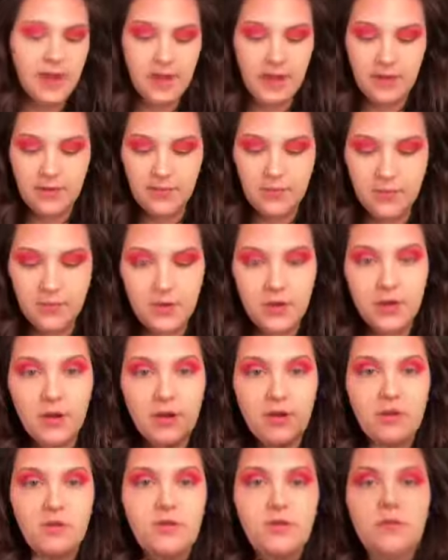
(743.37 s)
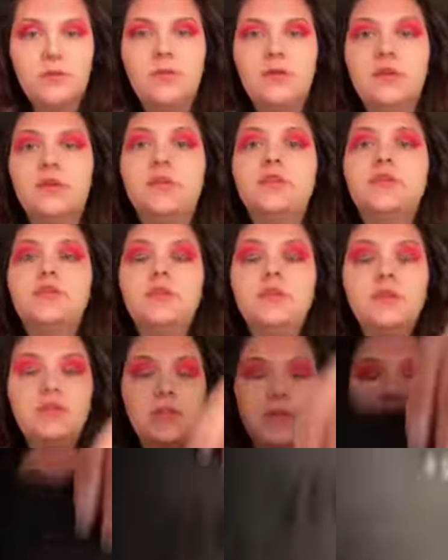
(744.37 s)
and we are going to
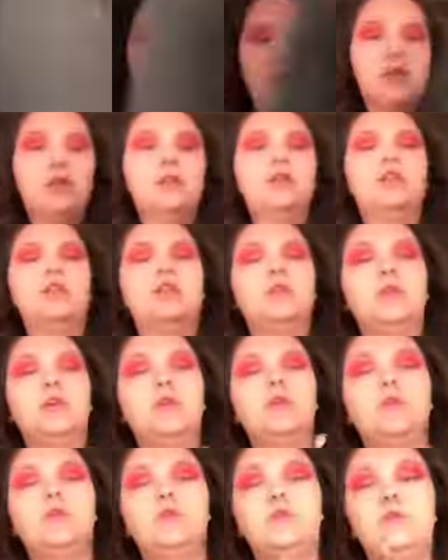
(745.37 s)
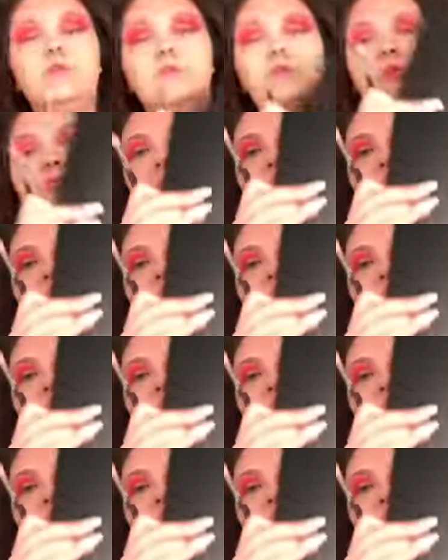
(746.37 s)
dip into